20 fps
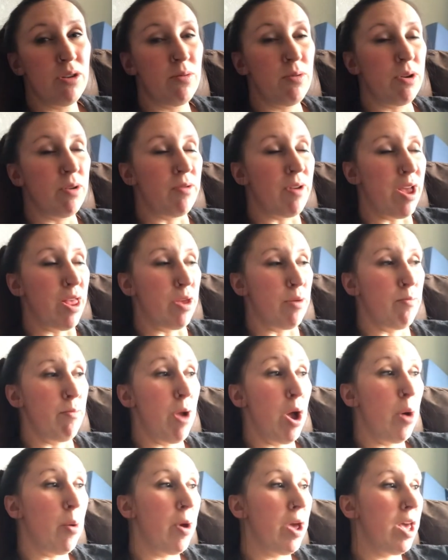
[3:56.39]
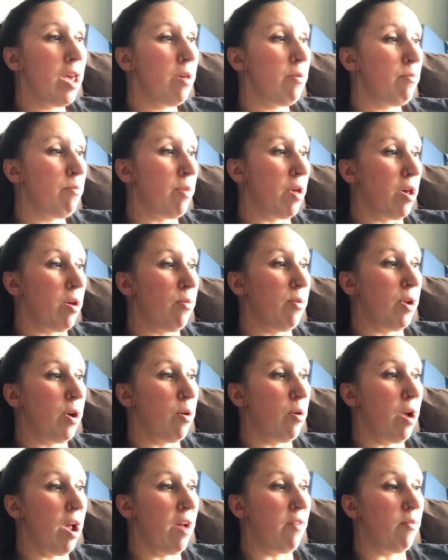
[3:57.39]
We'd rather mow it, but we
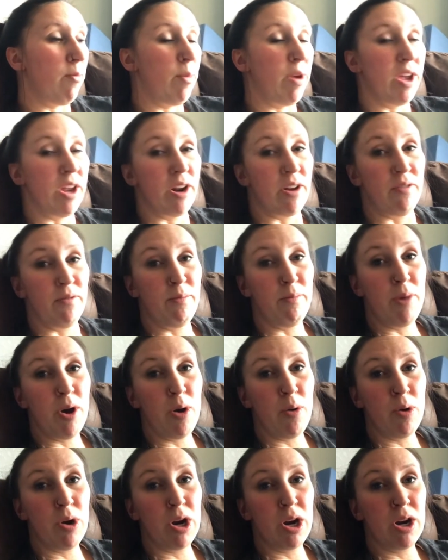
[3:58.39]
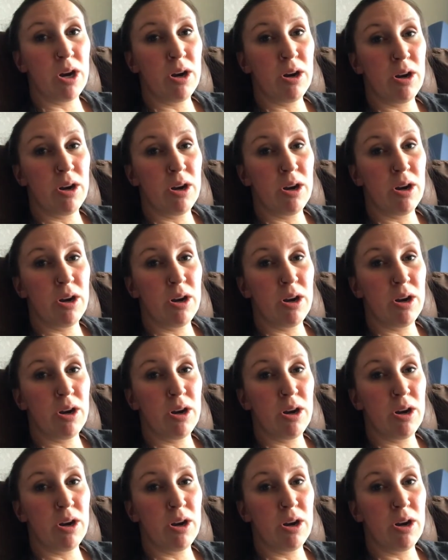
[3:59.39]
don't have a big enough mower.